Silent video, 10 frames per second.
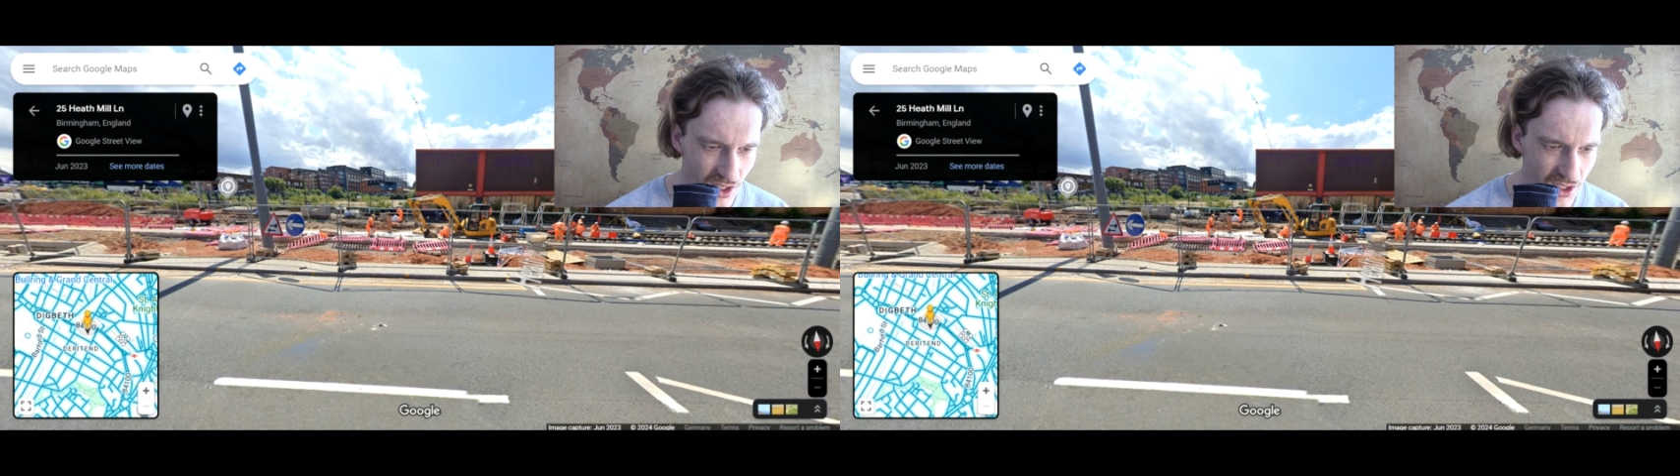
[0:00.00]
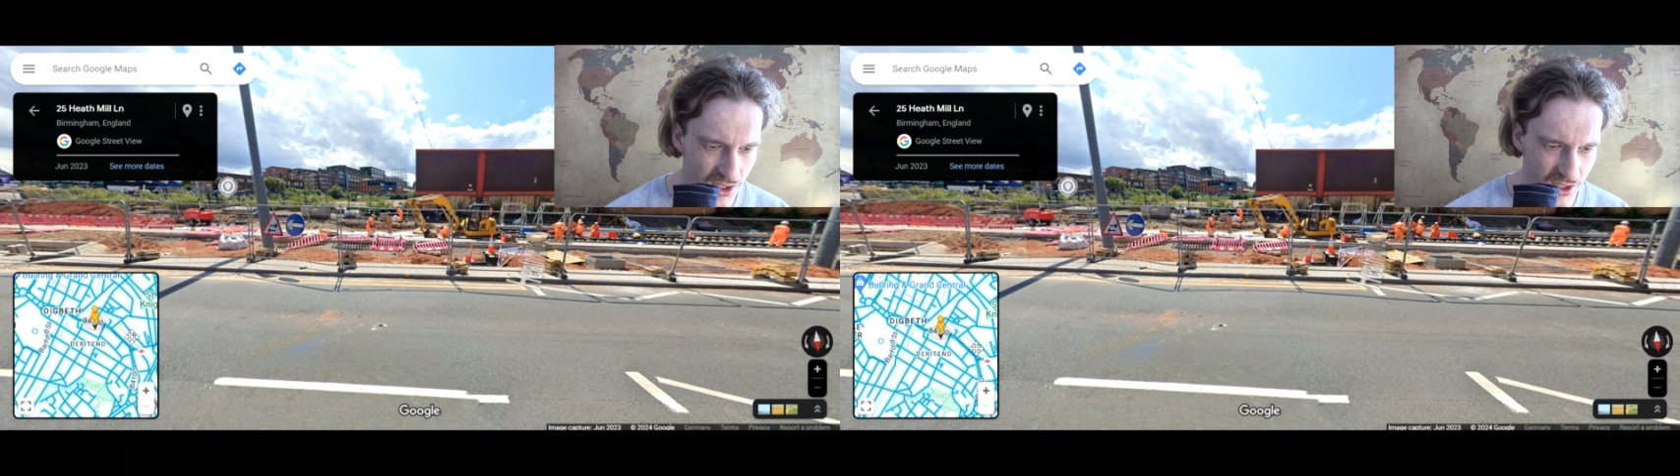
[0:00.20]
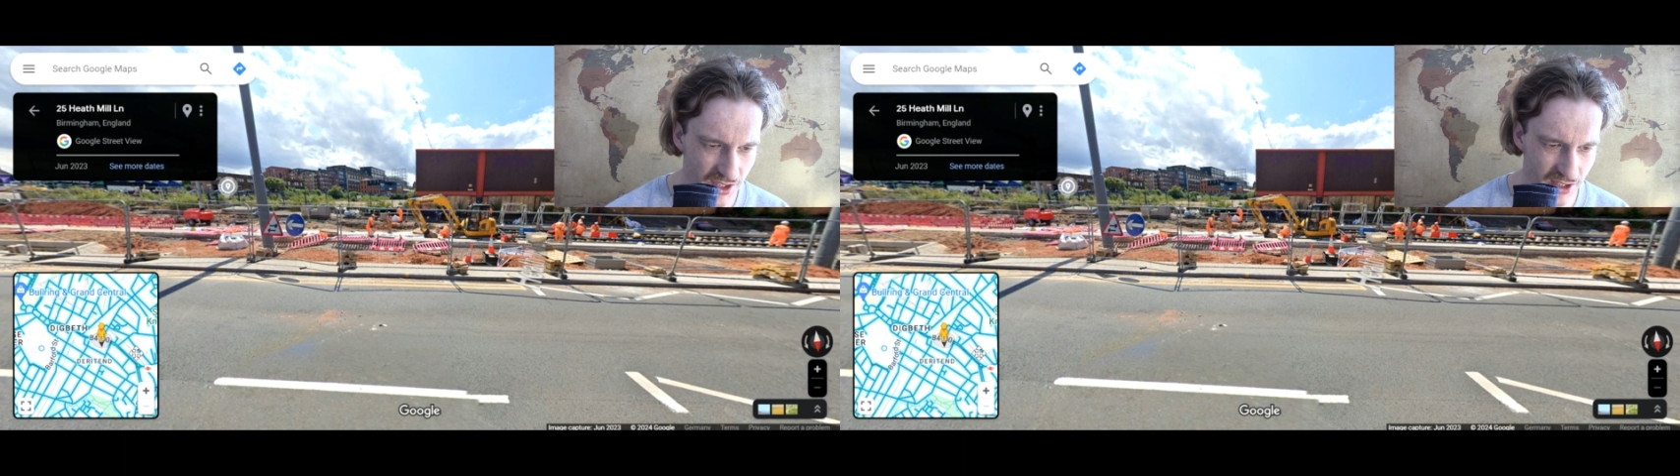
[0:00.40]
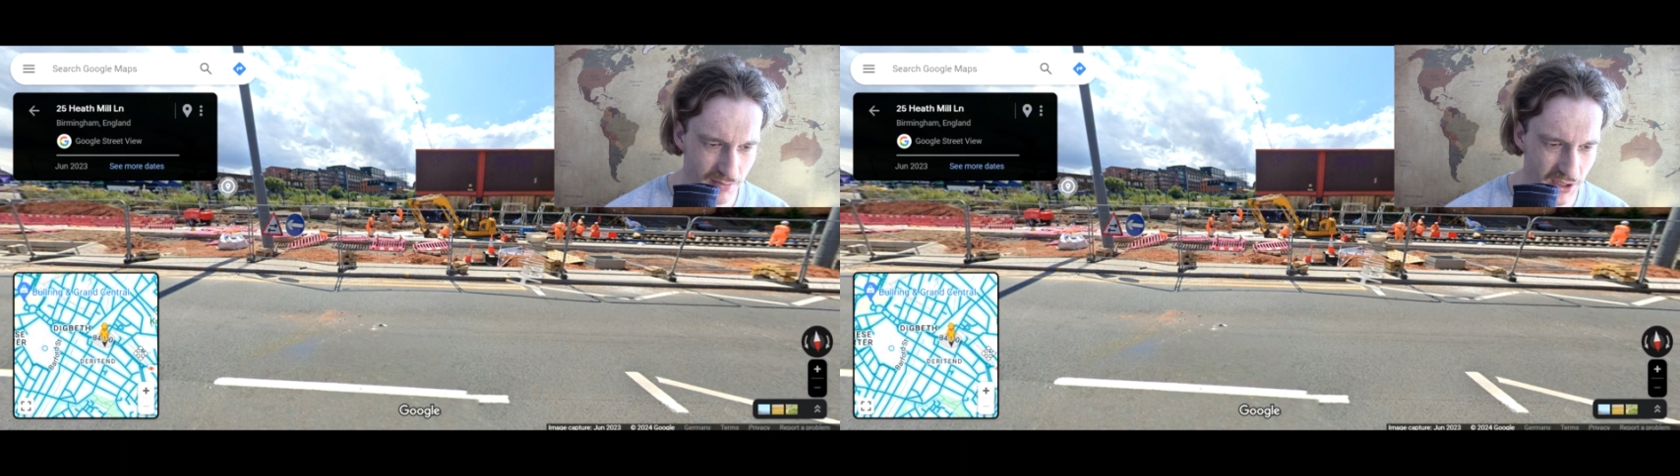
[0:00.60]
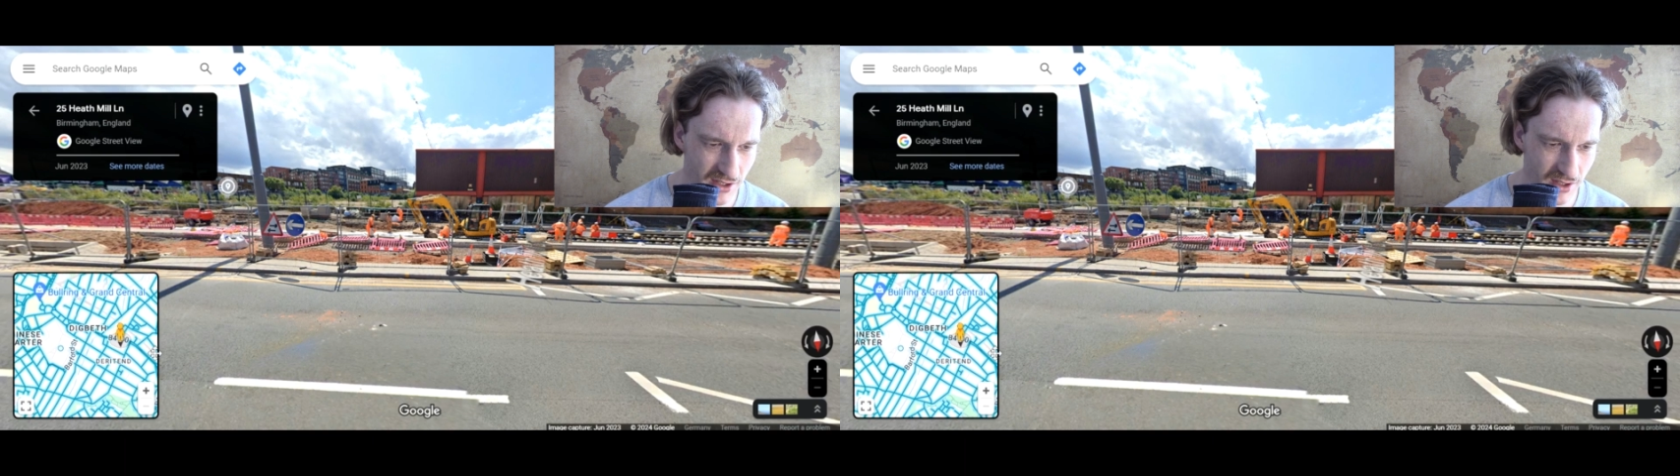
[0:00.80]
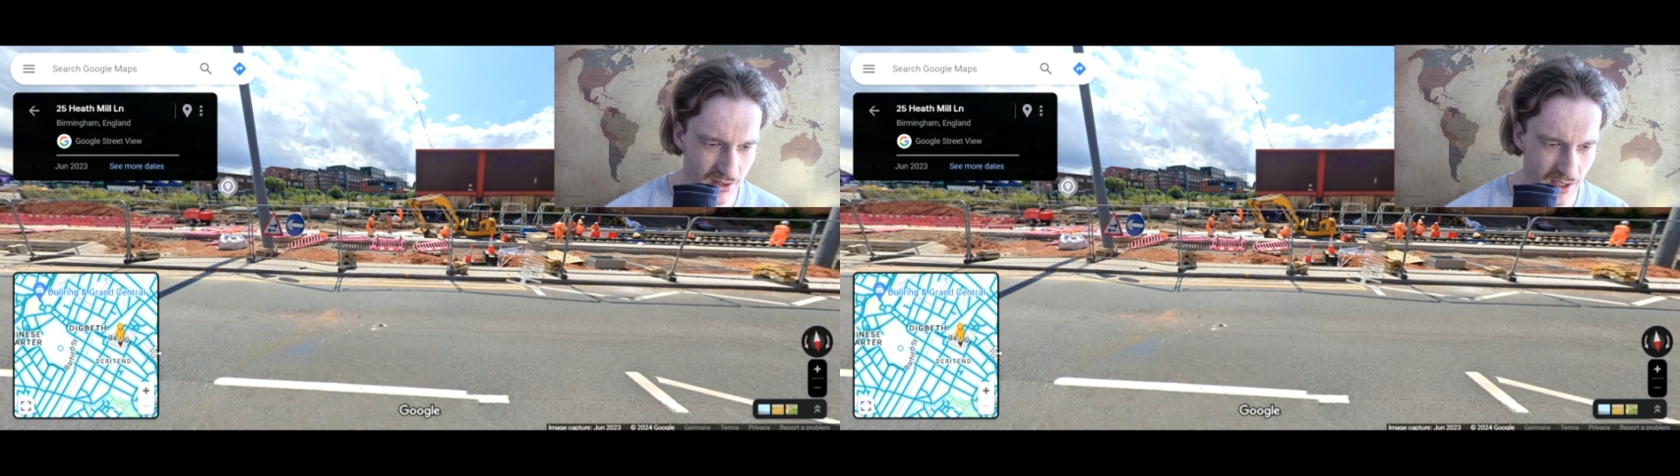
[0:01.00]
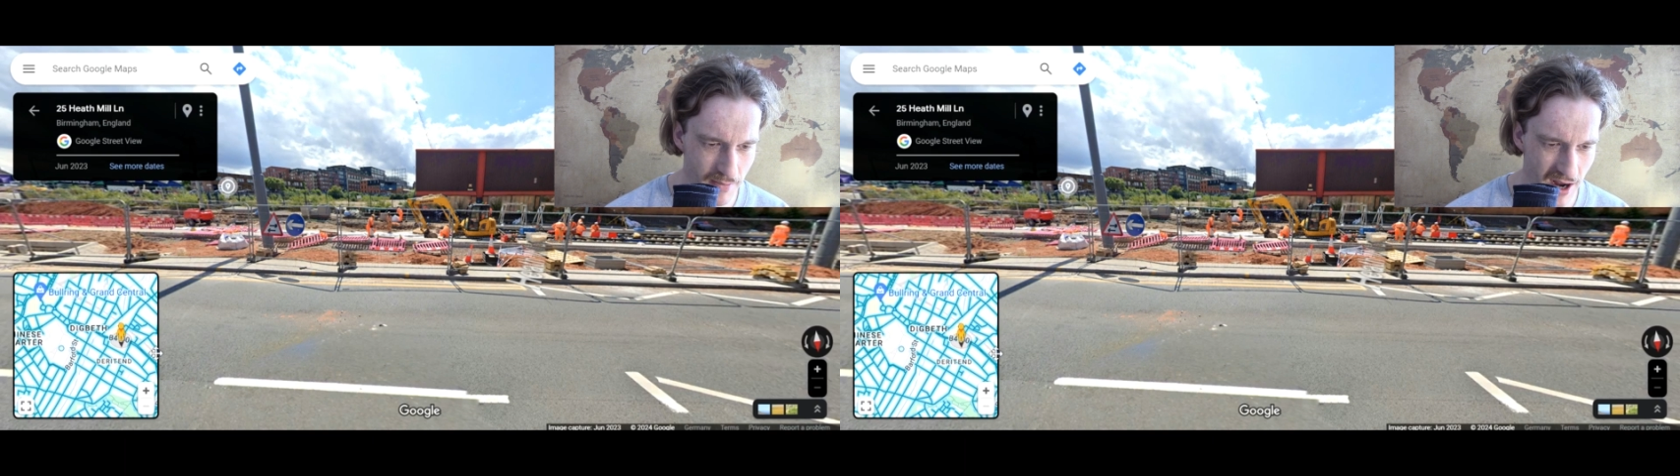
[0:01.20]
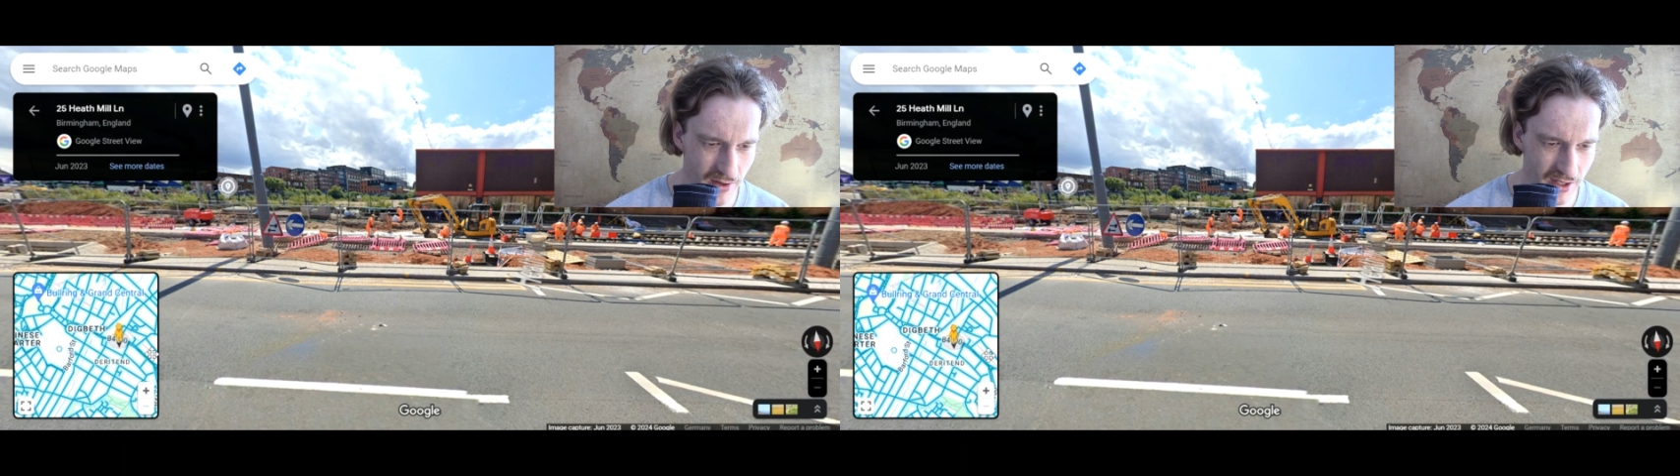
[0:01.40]
It should just be so
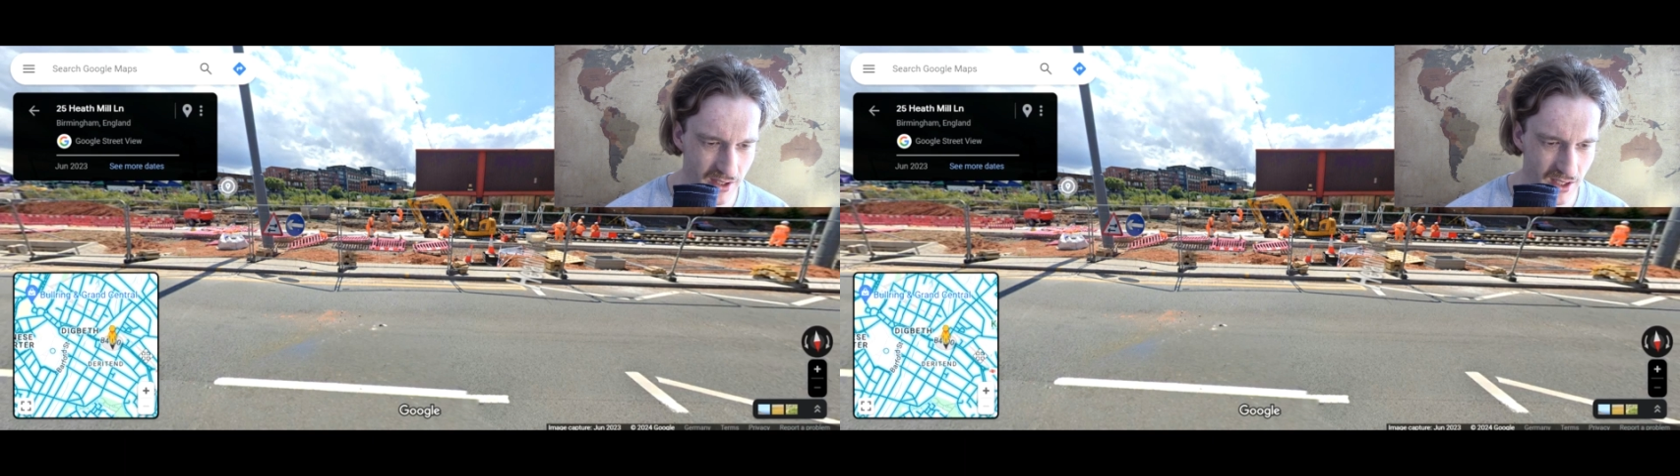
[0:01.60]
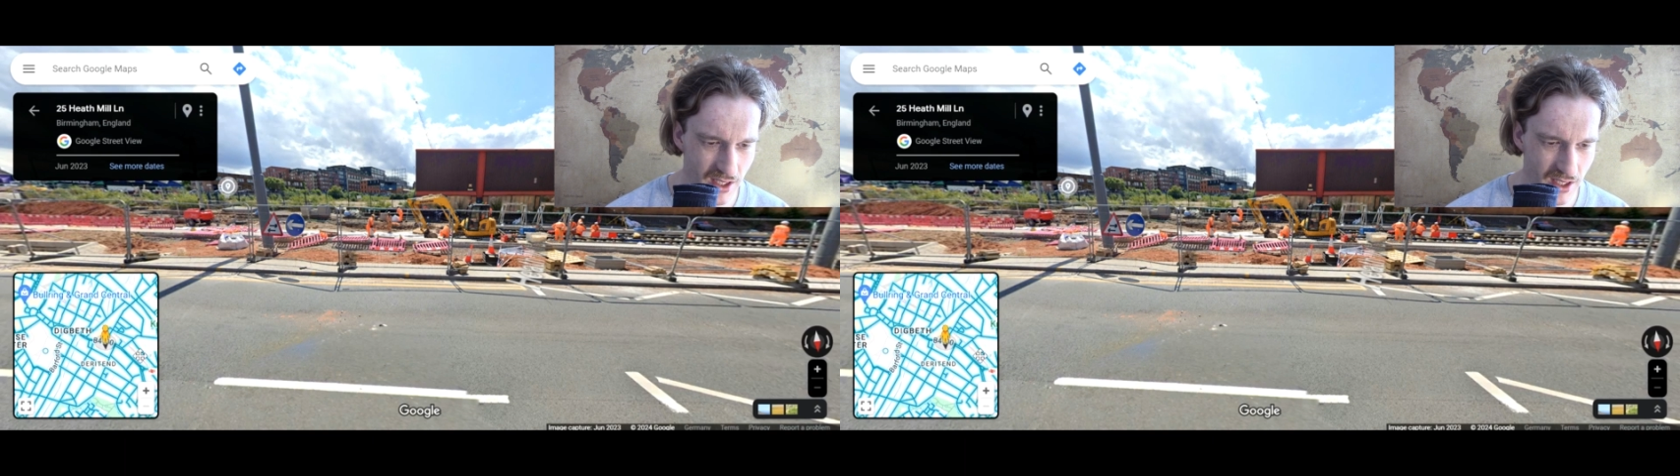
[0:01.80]
apparent